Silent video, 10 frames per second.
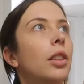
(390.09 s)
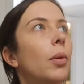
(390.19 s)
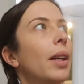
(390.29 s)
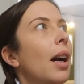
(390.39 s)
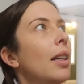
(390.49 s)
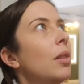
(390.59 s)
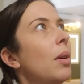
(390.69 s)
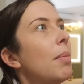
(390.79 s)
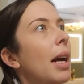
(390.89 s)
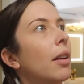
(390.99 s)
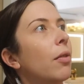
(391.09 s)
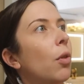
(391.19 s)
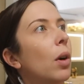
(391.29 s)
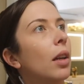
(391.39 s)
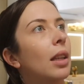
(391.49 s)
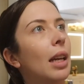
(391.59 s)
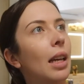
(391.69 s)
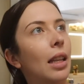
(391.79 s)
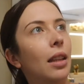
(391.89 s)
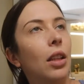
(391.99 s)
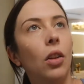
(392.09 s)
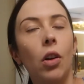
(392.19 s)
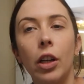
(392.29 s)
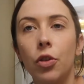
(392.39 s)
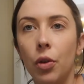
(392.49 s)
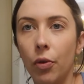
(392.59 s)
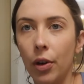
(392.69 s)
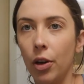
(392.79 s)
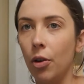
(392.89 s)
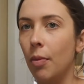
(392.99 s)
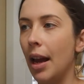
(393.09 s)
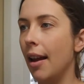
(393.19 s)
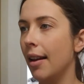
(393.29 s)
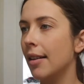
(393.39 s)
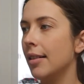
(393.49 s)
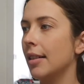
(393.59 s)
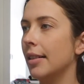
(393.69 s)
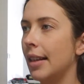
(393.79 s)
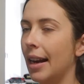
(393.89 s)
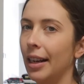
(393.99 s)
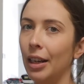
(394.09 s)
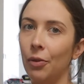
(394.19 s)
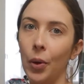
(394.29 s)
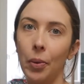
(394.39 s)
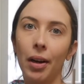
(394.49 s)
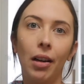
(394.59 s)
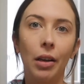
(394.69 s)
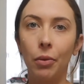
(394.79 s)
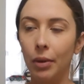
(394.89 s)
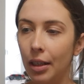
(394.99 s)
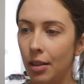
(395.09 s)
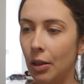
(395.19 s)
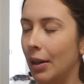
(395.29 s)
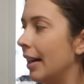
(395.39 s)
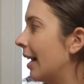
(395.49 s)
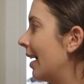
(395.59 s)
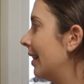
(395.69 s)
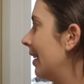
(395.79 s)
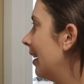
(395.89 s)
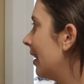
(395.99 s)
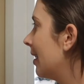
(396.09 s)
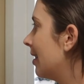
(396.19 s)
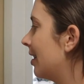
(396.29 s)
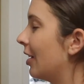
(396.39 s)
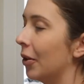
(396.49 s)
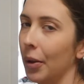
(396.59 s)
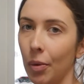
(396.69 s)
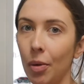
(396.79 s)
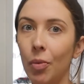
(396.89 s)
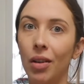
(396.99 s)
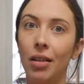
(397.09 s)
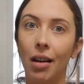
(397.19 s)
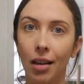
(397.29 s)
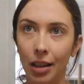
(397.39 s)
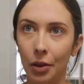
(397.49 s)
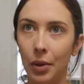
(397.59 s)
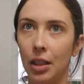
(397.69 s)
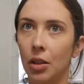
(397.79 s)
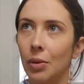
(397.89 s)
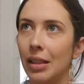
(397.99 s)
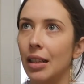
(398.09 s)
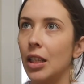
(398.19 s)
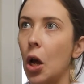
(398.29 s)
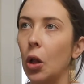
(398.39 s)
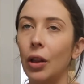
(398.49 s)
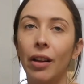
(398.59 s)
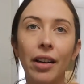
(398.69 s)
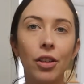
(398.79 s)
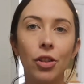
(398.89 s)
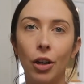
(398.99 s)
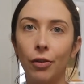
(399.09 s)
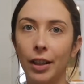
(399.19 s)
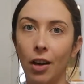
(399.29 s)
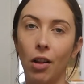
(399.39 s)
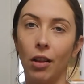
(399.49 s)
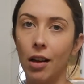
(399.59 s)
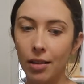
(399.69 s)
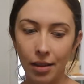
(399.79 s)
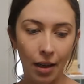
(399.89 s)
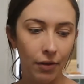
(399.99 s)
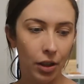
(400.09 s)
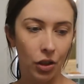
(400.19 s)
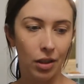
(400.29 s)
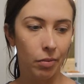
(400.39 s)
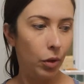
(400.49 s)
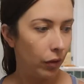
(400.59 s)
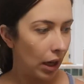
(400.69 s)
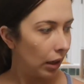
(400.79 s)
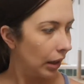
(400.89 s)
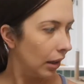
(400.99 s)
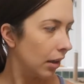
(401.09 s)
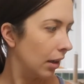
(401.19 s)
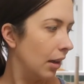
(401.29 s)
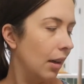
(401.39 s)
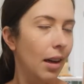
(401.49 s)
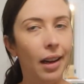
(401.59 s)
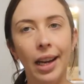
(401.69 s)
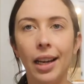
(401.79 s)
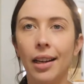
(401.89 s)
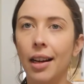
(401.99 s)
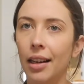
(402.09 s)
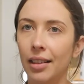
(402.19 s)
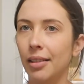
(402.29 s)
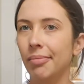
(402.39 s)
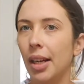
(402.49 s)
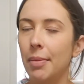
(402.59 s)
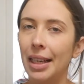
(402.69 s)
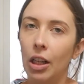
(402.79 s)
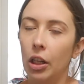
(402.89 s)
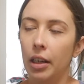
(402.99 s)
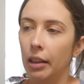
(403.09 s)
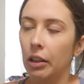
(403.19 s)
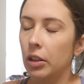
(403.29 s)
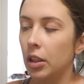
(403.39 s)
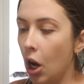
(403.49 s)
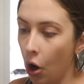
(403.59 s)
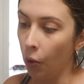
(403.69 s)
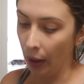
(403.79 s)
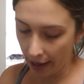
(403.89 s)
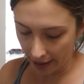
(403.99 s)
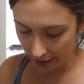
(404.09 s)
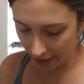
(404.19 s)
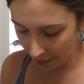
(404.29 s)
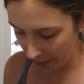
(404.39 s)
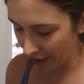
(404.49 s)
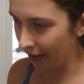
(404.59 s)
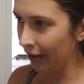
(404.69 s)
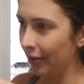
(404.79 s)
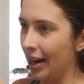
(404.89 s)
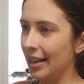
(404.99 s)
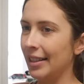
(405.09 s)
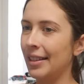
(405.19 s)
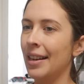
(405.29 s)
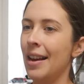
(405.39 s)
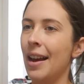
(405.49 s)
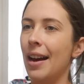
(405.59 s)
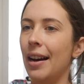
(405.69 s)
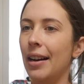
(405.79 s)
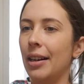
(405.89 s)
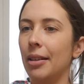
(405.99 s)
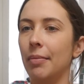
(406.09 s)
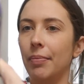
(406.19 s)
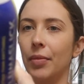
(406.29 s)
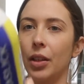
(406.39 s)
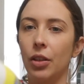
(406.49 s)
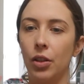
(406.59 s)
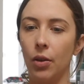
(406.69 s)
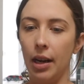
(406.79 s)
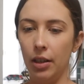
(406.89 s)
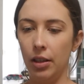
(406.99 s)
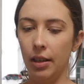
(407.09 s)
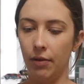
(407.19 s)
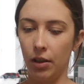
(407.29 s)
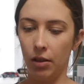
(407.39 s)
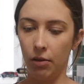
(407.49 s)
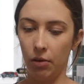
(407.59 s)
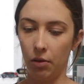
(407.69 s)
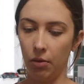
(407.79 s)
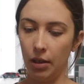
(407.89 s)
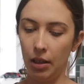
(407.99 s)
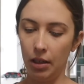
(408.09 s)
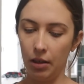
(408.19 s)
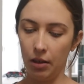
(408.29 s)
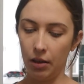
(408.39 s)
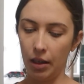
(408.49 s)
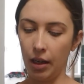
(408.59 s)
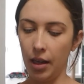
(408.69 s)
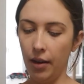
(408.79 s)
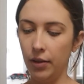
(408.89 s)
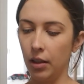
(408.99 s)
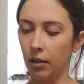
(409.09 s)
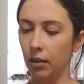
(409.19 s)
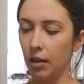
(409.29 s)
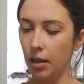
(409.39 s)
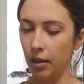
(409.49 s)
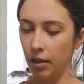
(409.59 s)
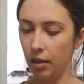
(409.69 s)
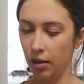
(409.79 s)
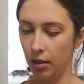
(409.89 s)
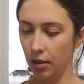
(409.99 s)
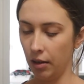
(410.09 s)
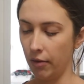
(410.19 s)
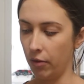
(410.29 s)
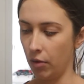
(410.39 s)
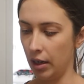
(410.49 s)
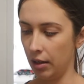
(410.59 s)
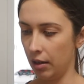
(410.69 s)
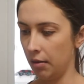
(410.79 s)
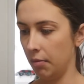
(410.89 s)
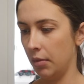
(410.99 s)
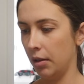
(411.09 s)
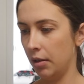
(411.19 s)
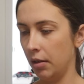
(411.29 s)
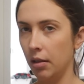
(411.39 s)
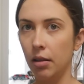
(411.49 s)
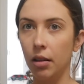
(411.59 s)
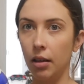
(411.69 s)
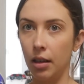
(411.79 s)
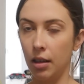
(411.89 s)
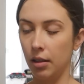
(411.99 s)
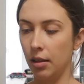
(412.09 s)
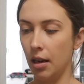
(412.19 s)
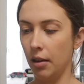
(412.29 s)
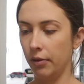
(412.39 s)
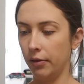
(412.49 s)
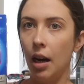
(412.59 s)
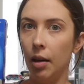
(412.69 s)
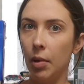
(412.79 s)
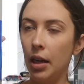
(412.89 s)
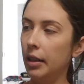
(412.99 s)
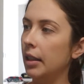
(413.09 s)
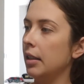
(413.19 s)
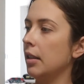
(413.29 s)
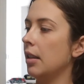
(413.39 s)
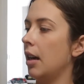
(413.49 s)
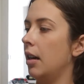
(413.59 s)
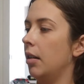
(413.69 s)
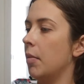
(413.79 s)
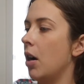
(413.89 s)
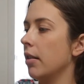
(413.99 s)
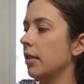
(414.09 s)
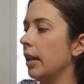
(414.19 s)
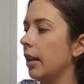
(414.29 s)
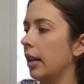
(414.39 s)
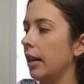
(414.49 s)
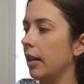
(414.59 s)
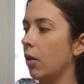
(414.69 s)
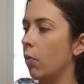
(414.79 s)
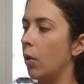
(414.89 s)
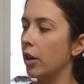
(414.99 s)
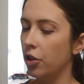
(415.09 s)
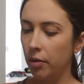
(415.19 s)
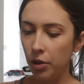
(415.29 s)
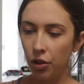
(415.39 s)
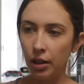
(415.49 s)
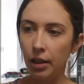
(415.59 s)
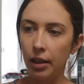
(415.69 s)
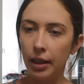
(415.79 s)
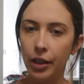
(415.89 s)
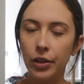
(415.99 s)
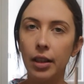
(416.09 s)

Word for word: So we kind of went back and forth in the laundry room and deciding if we were gonna redo it. I think this is the only room we're not gonna redo because it's a lot of shelving, a lot of stuff to just move out of here. And it, I mean, it, it looks okay compared to the rest. Um, so I just have to go through here. They left a lot of random cleaning stuff. I bought these um, OxiClean washing machine cleaners.